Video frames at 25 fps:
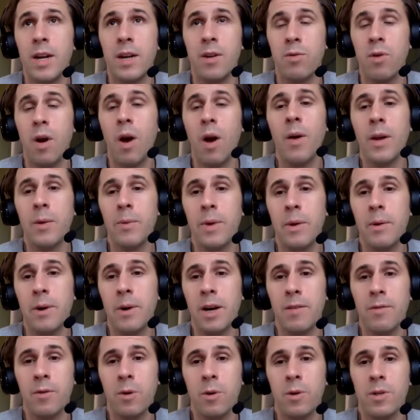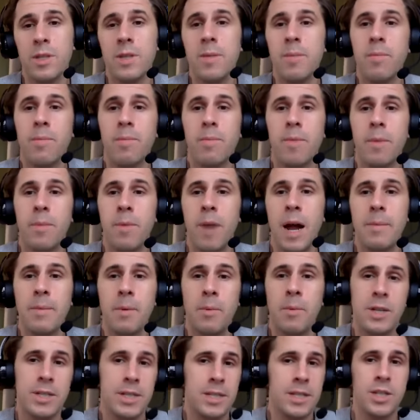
growing WeWork. Of course, the problem was